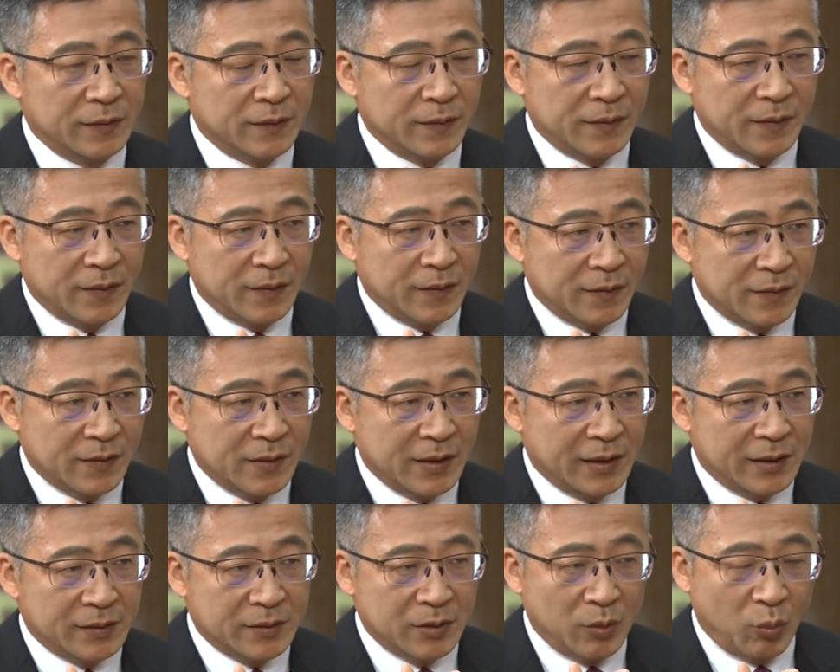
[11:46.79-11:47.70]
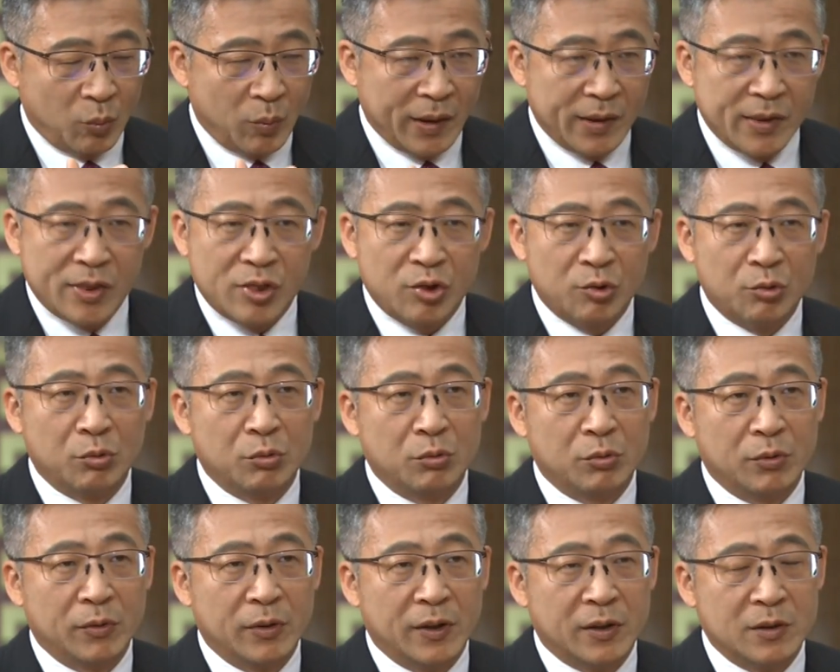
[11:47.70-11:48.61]
Uh, that went
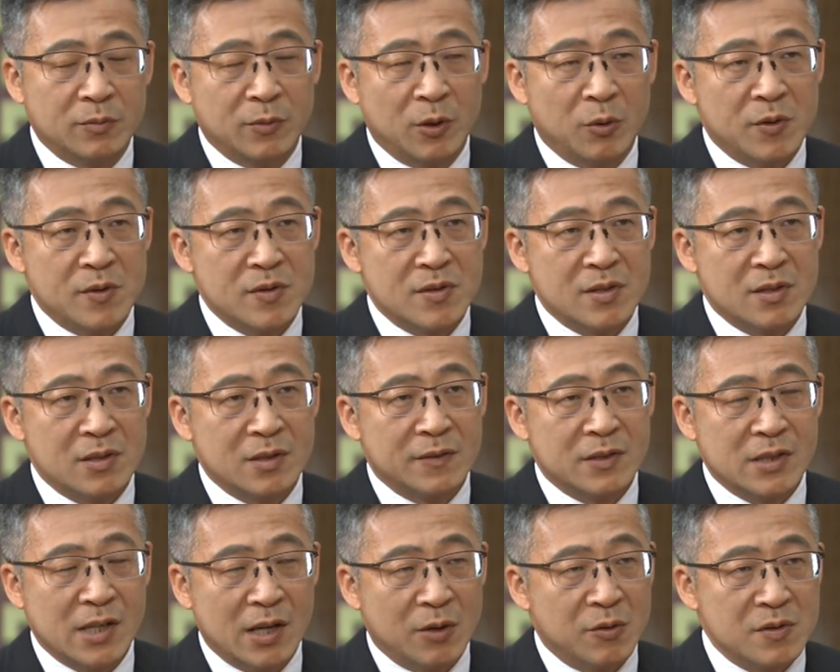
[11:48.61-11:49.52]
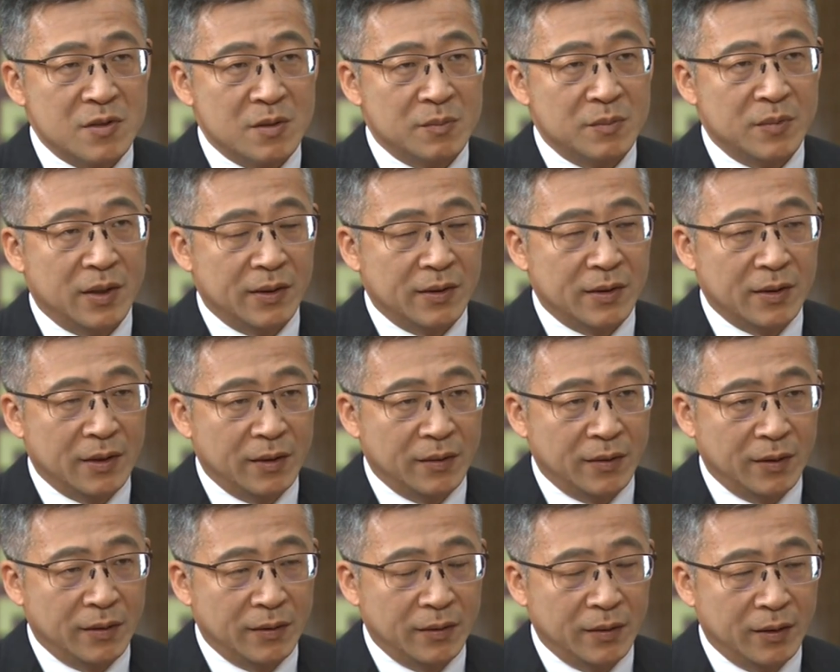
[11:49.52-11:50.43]
through experiences of terrorism and the,
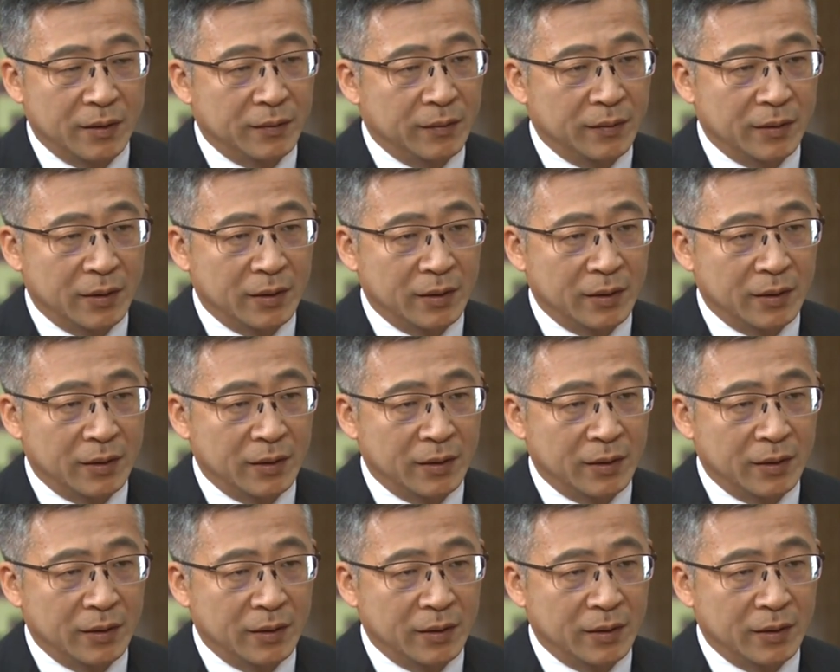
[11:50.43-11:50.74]
the,